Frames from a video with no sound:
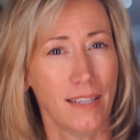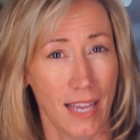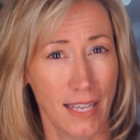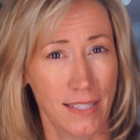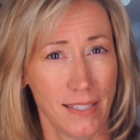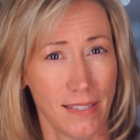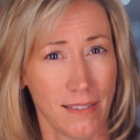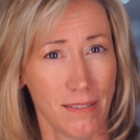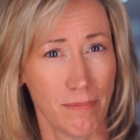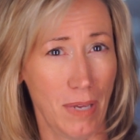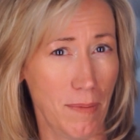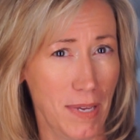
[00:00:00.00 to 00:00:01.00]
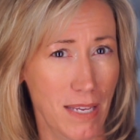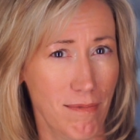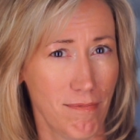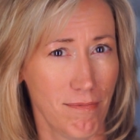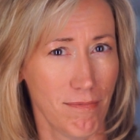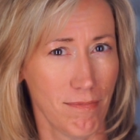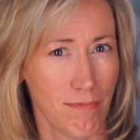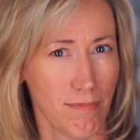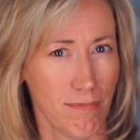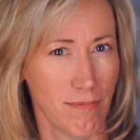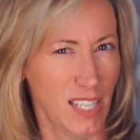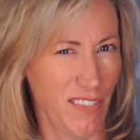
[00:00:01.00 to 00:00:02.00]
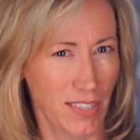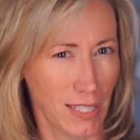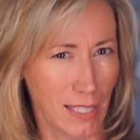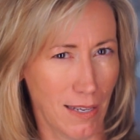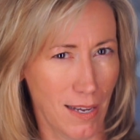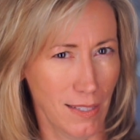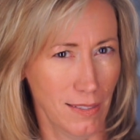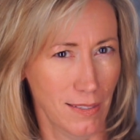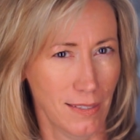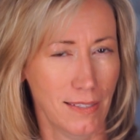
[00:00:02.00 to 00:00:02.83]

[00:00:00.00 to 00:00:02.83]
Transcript: Yes? Maybe? Definitely not.